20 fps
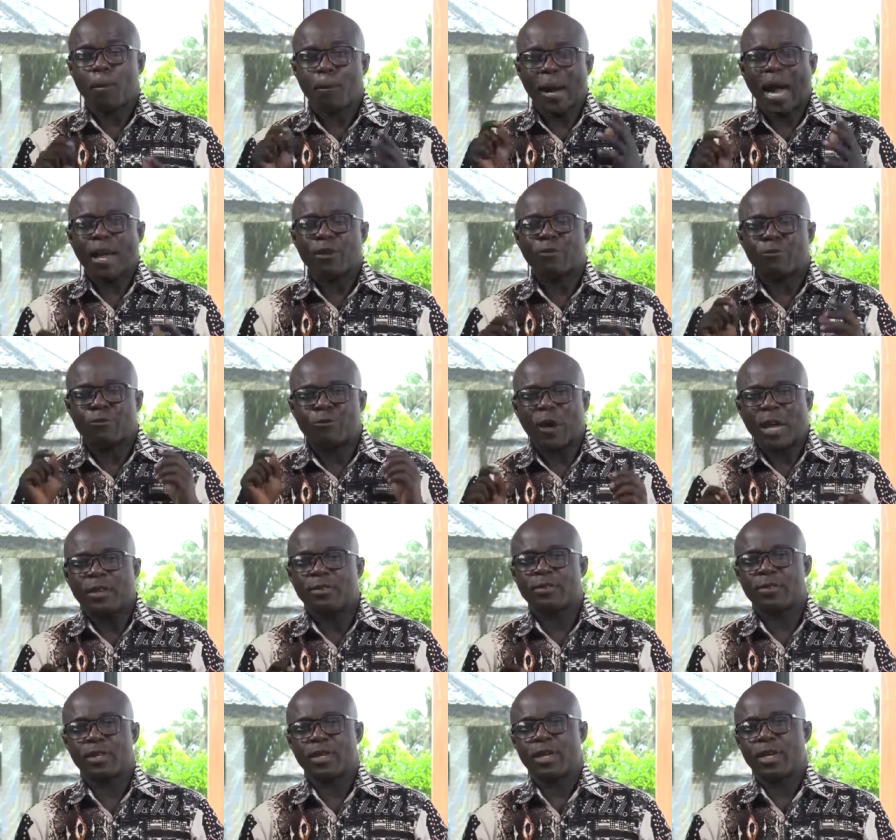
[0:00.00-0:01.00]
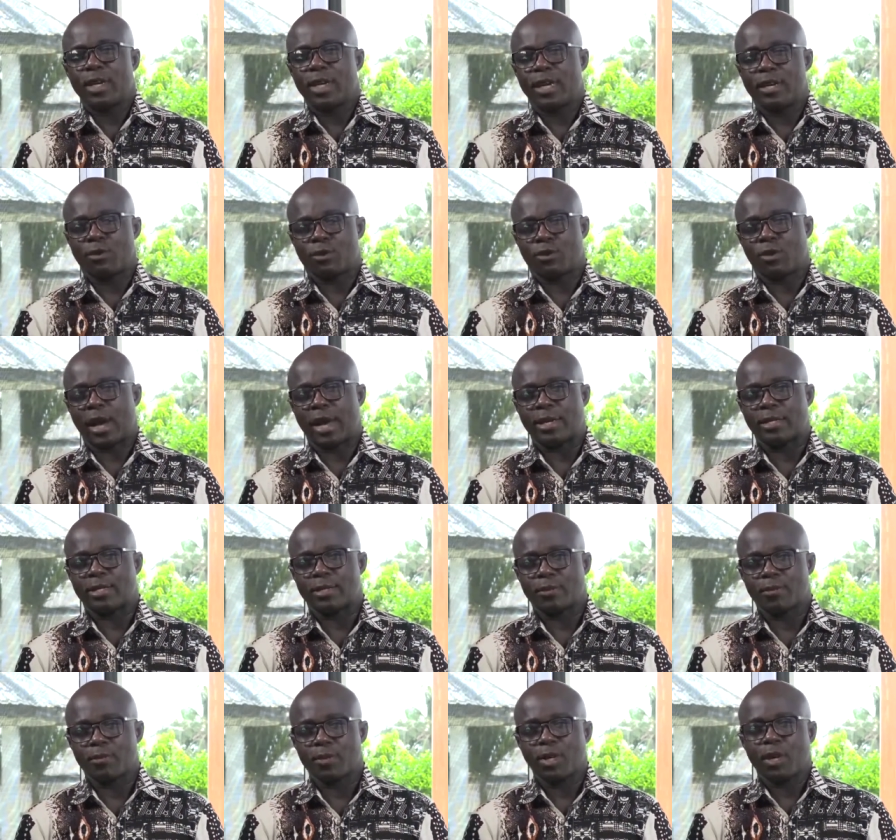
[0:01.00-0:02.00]
by faith in
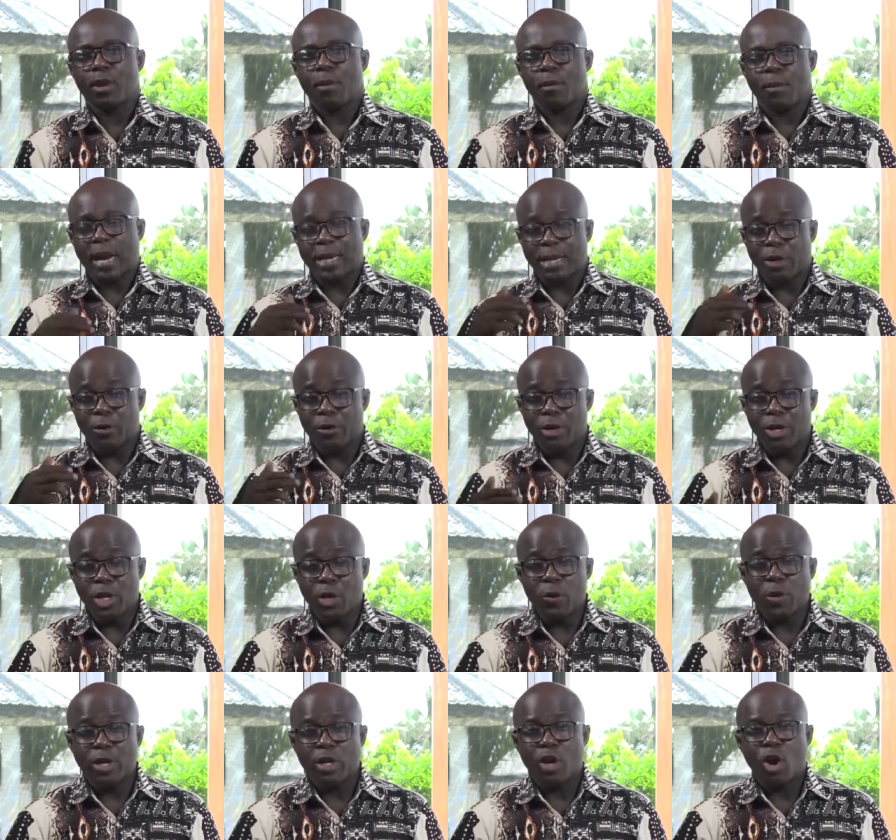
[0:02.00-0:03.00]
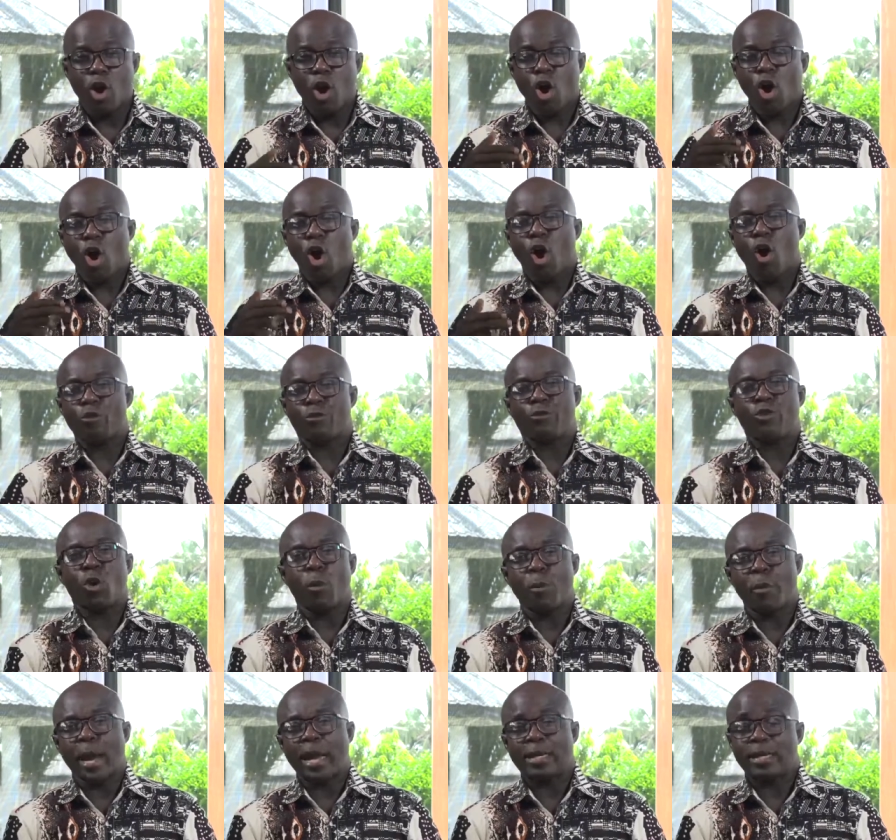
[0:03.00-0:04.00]
Christ, by the renewing of
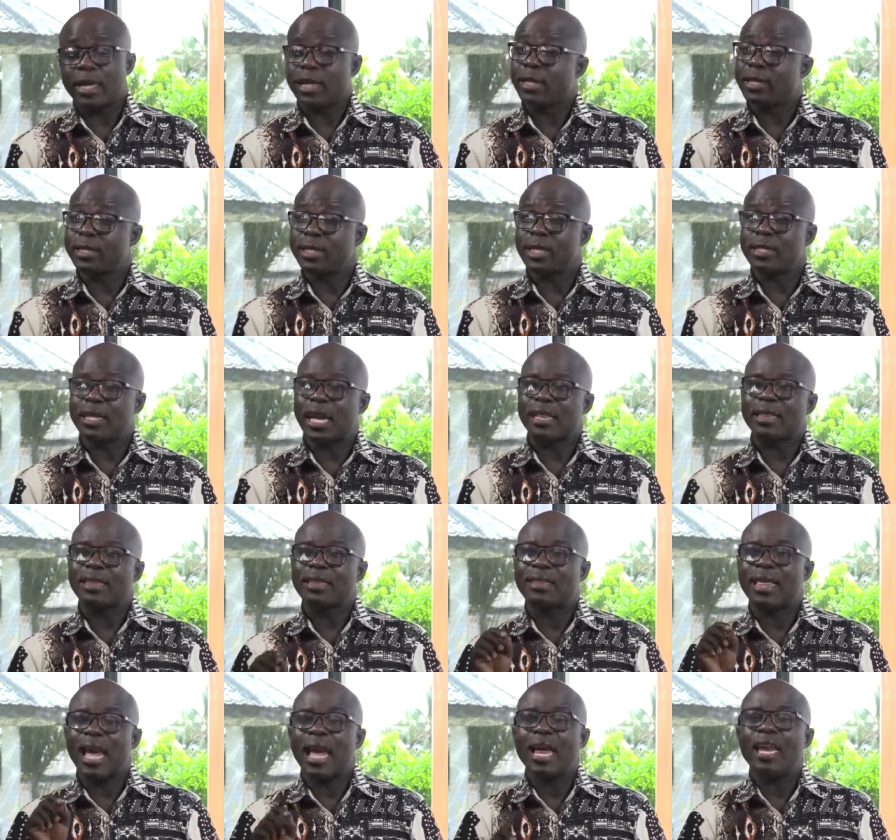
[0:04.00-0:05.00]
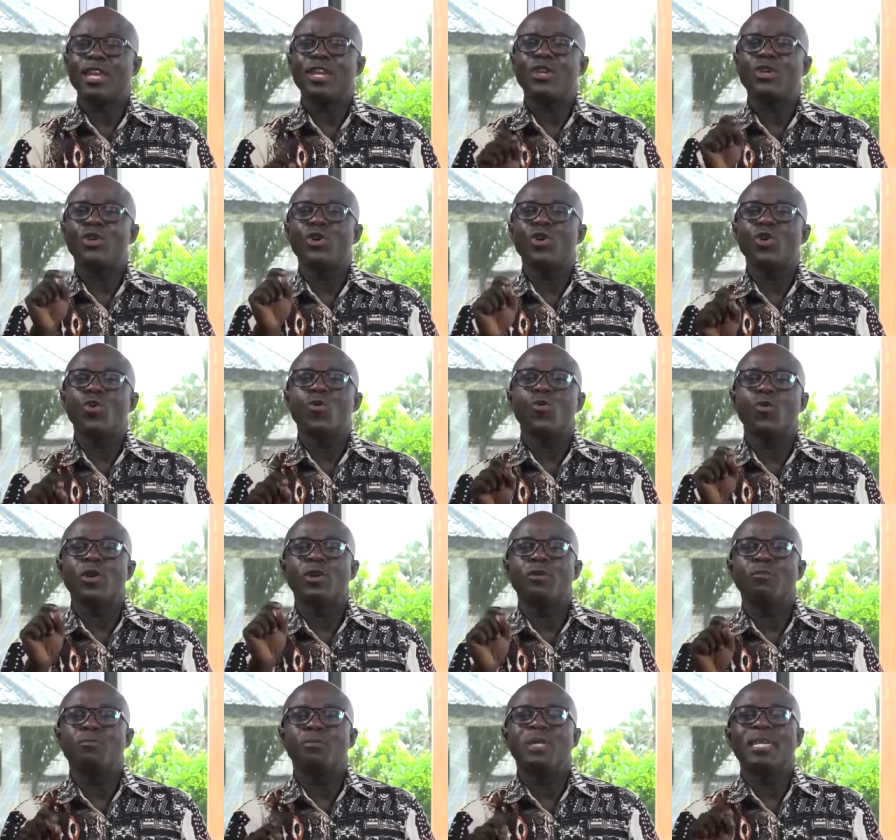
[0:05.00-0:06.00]
your mind. Then he says that then you
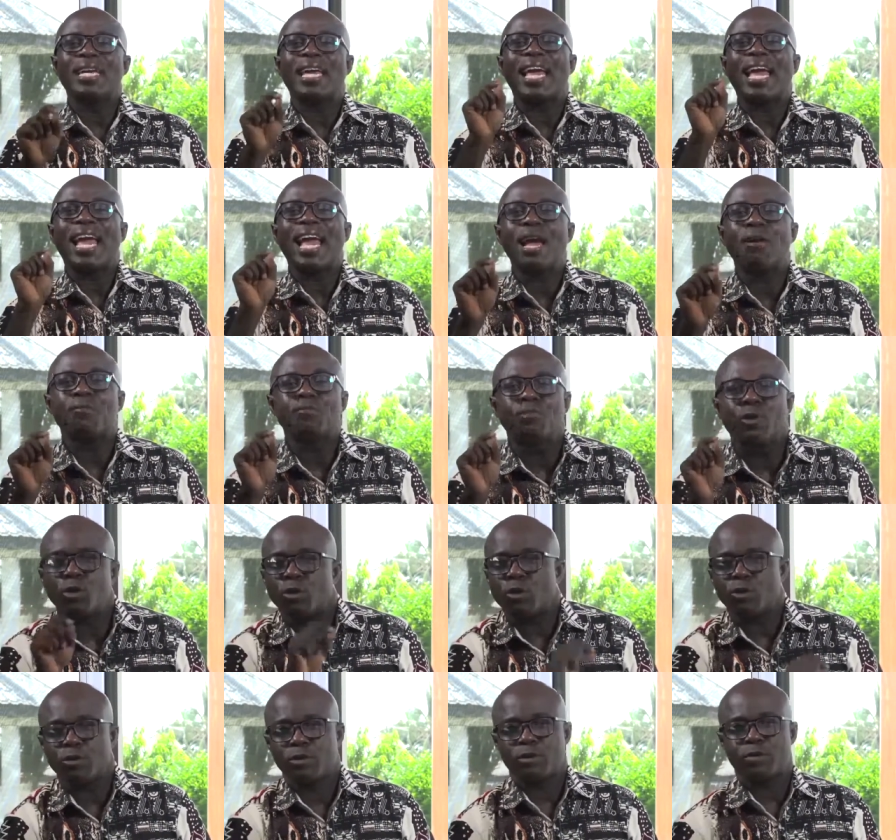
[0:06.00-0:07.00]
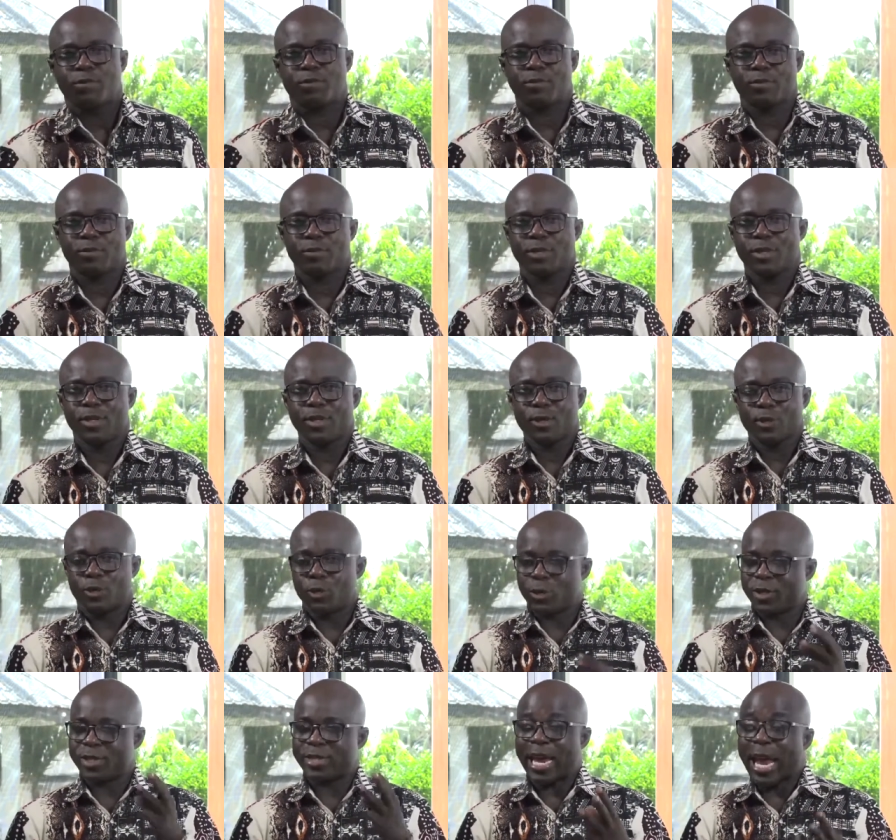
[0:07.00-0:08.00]
will be able
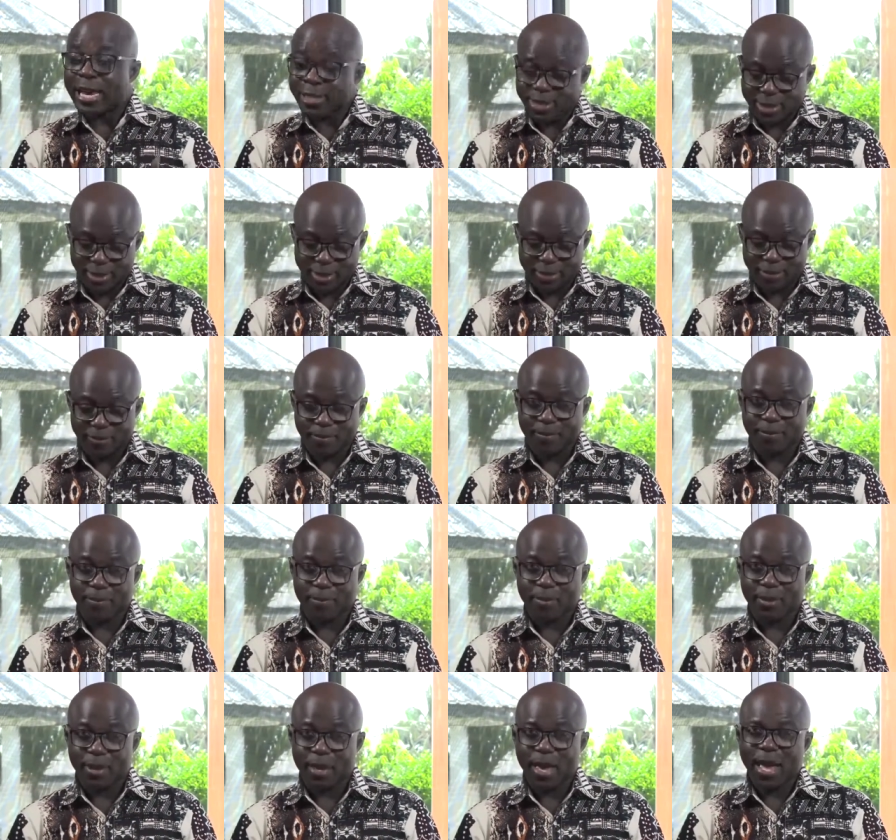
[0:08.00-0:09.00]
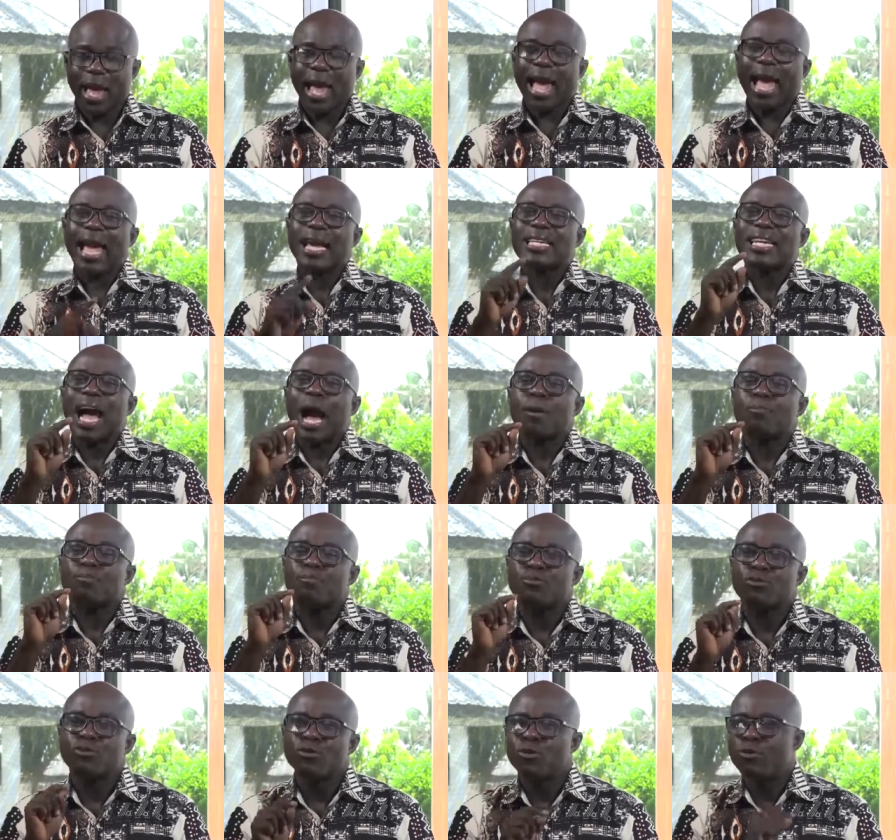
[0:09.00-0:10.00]
to test and
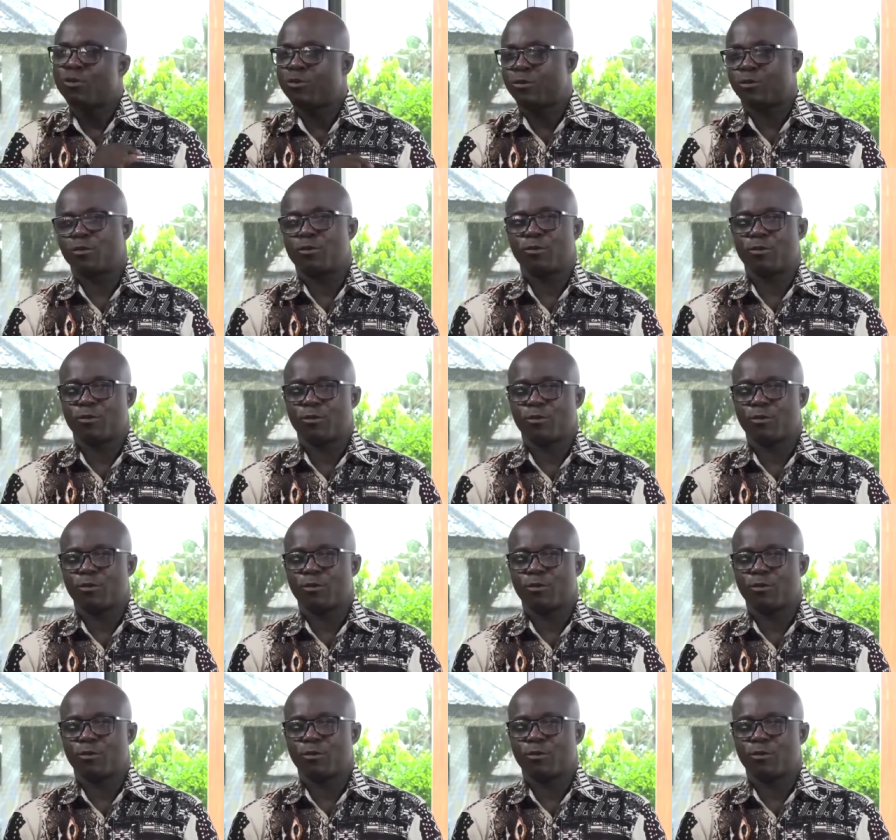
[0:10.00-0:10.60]
approve